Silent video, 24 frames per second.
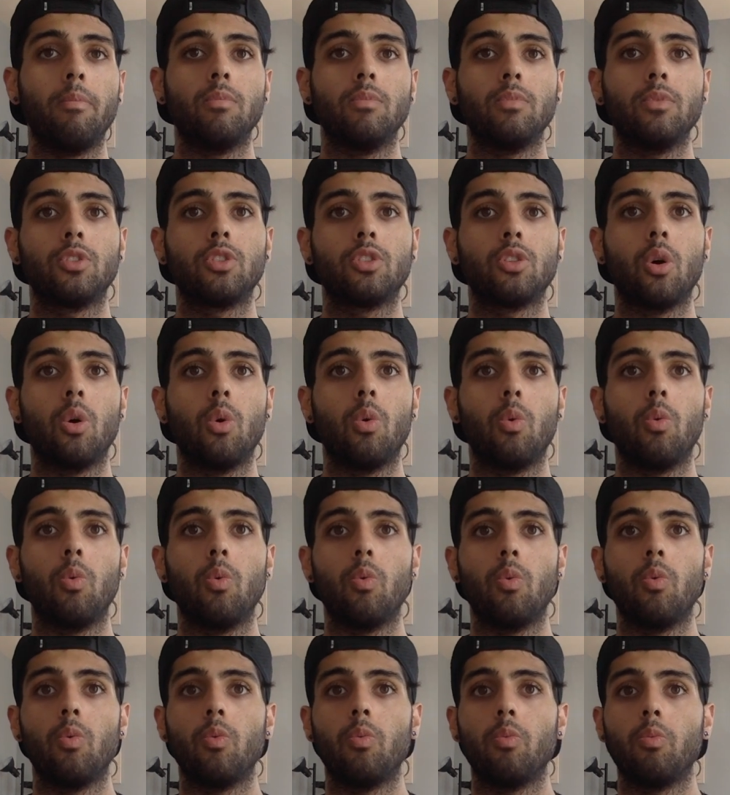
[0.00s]

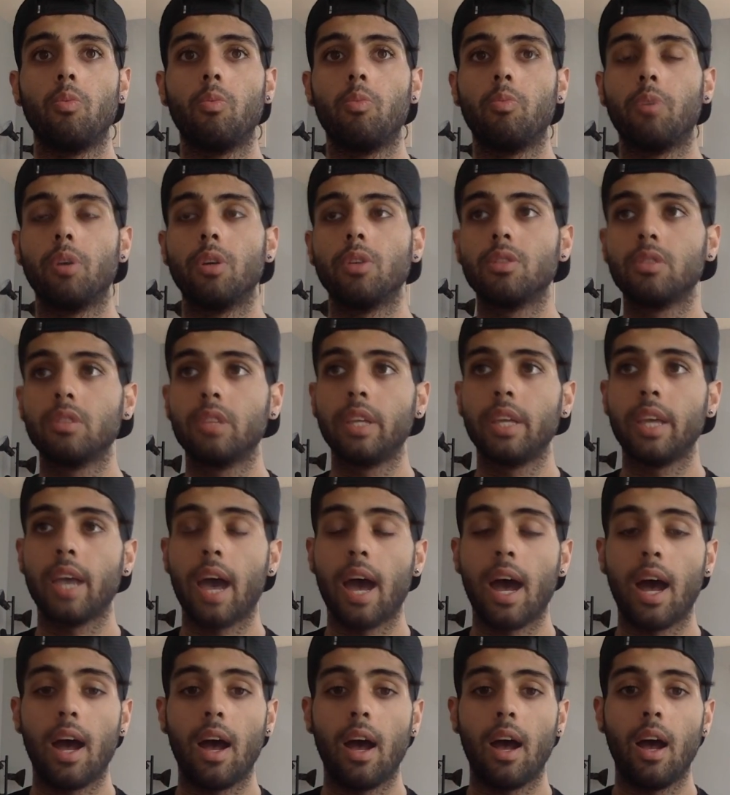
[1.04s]
So personally,
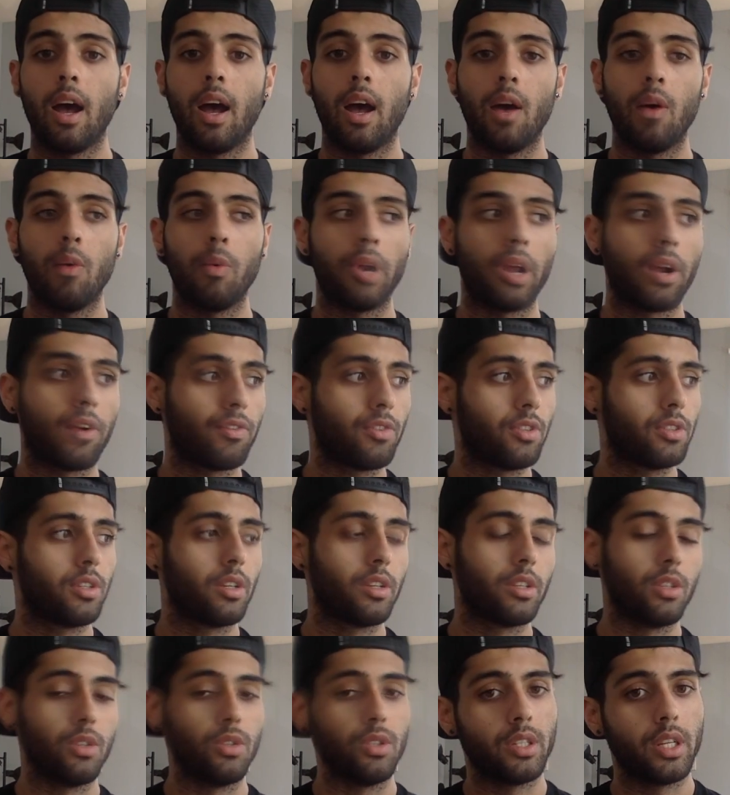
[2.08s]
when I first
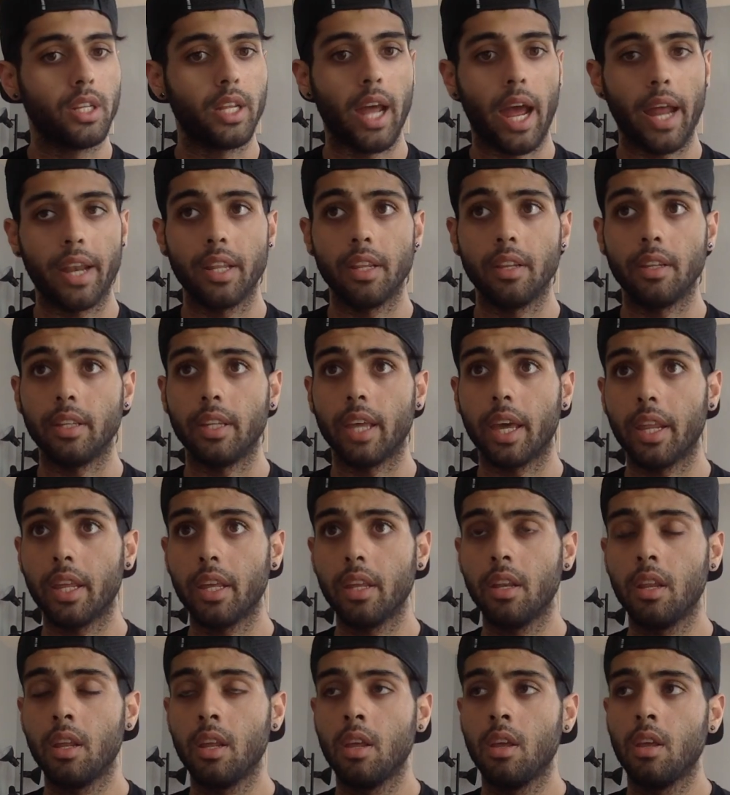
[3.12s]
started using it, I didn't get
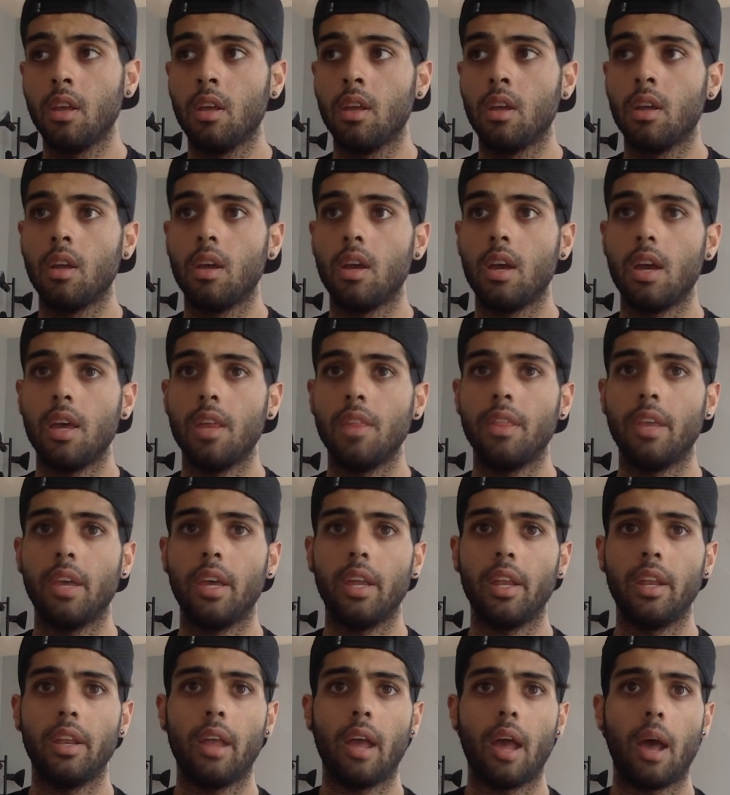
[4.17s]
it. And
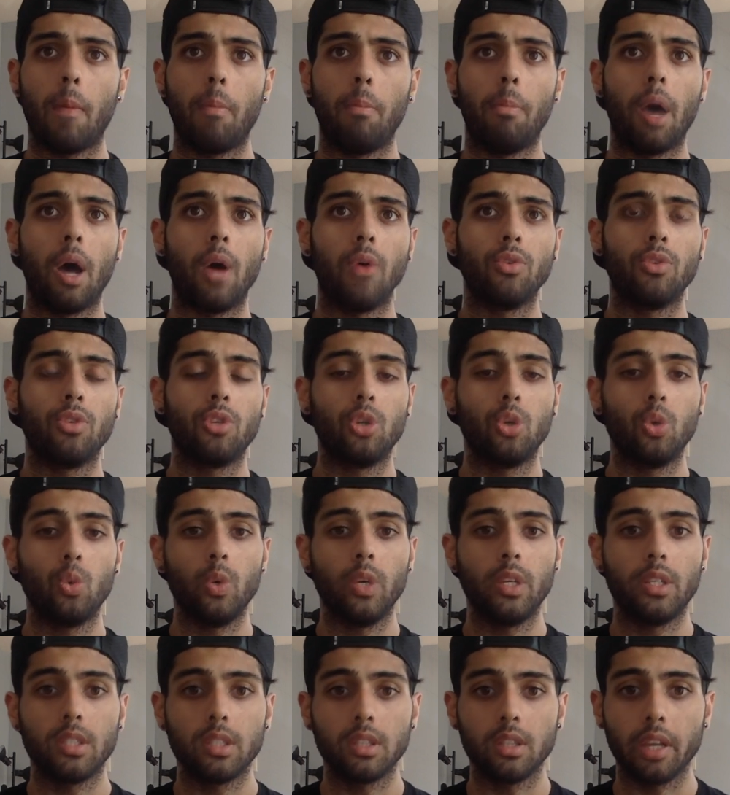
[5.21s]
then about 2
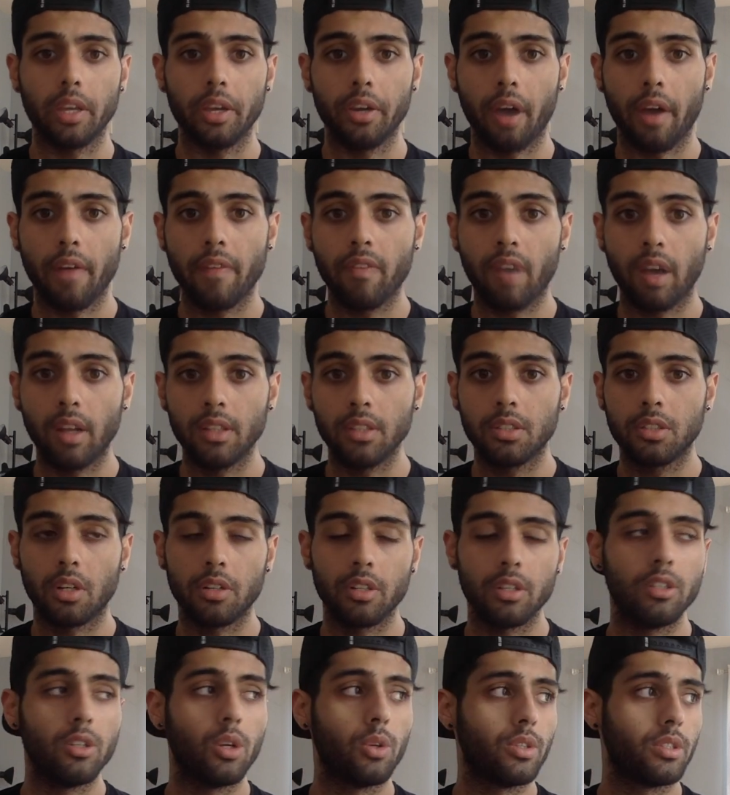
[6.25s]
weeks later, I finally
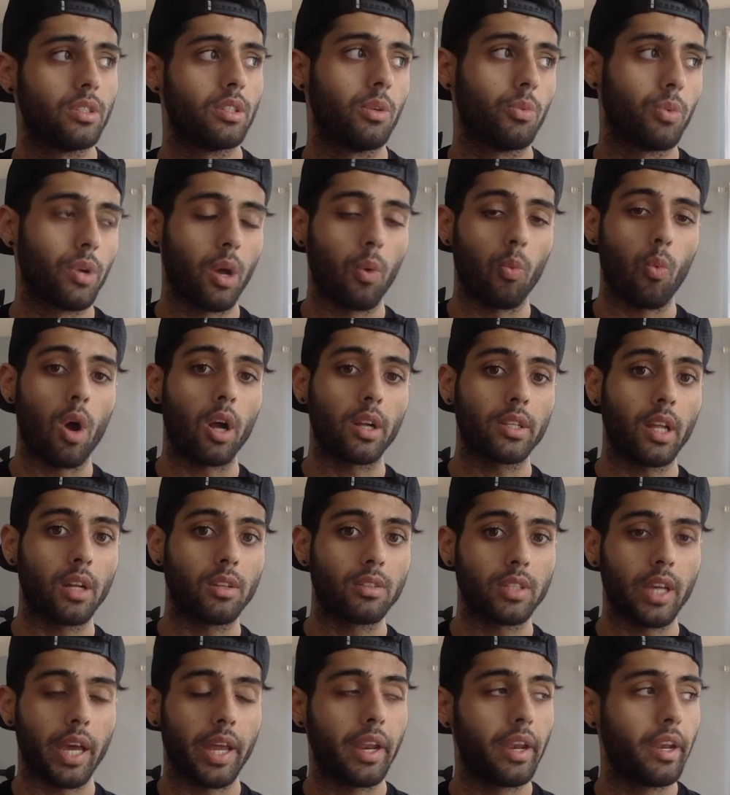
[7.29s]
started noticing when I walked
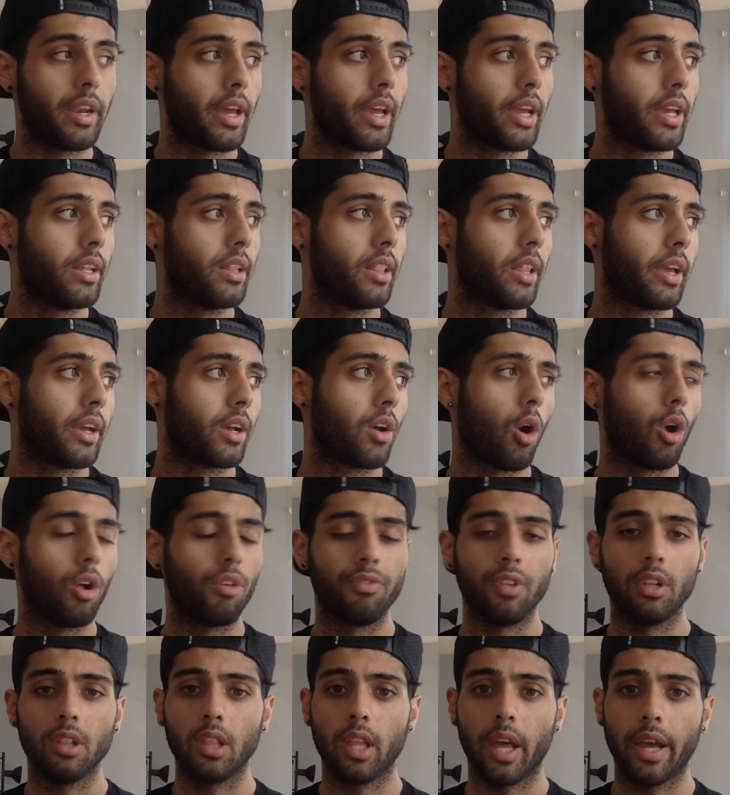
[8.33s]
outside at night, like all
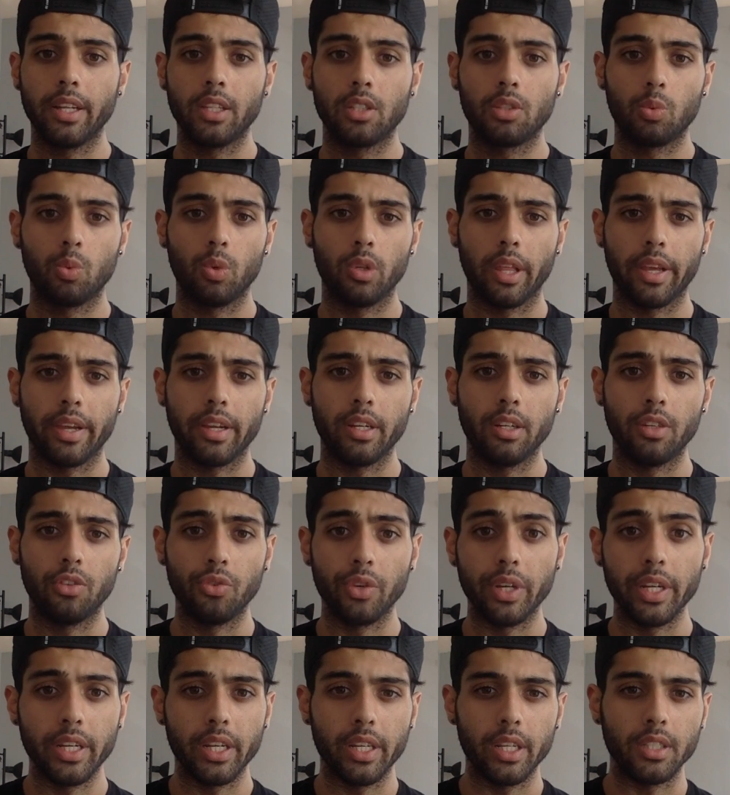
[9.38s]
the lights were like
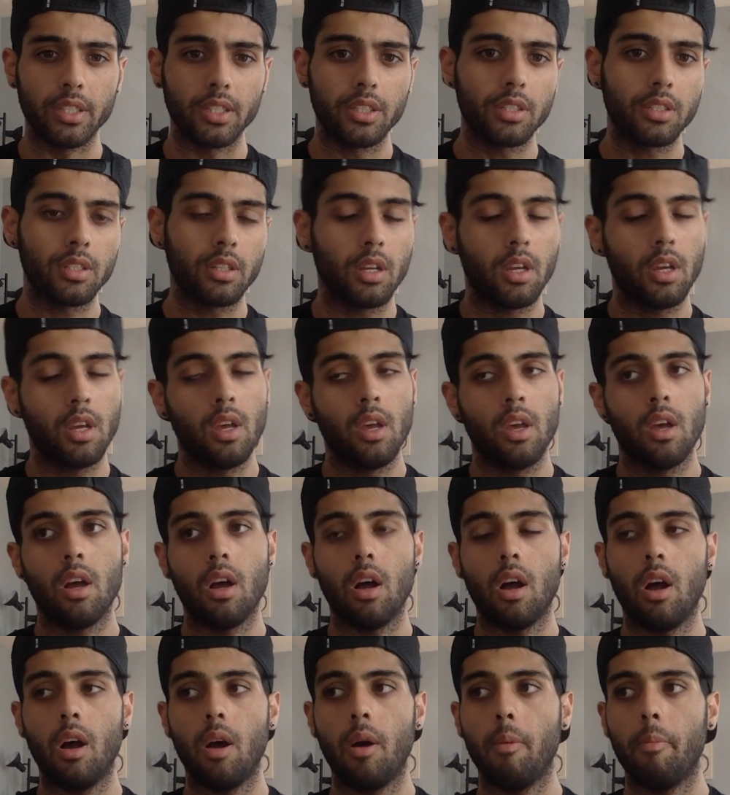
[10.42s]
greenish.
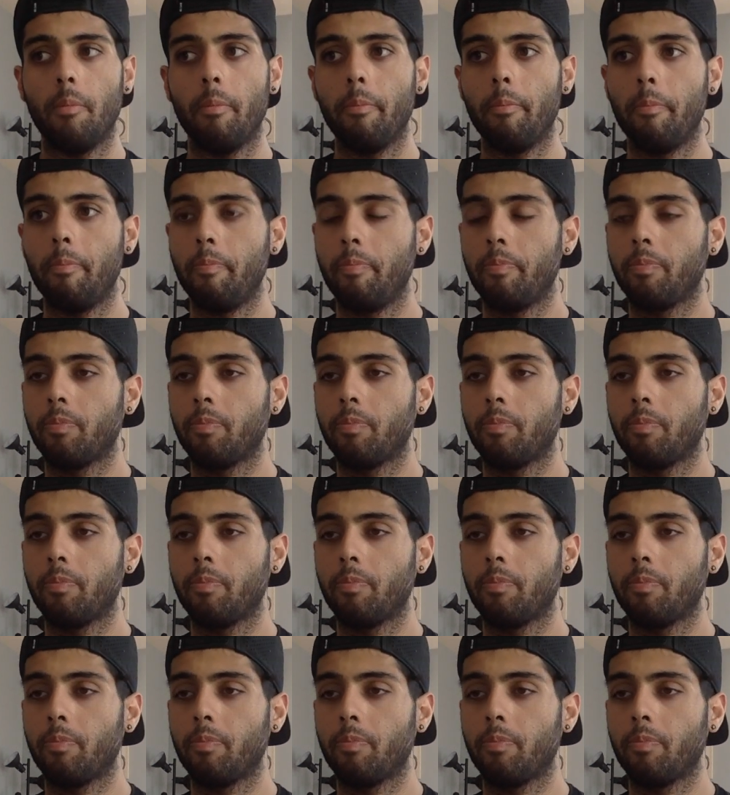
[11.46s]
And